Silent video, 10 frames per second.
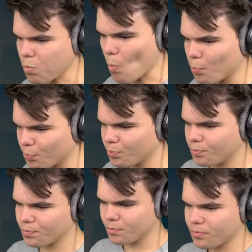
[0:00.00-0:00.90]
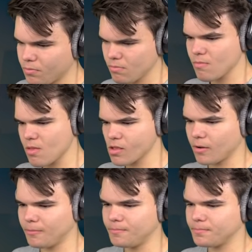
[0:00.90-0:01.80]
I got him. Get out
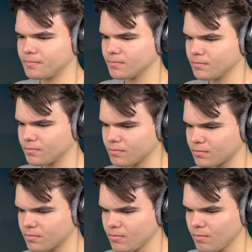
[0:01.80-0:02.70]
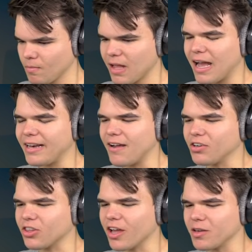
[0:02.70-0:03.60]
of my hole! I have no idea what's going on. I
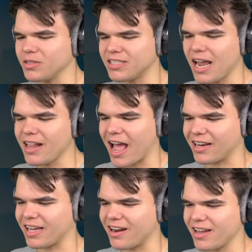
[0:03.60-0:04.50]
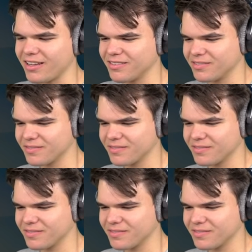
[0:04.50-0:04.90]
never thought you would say that, Garrett.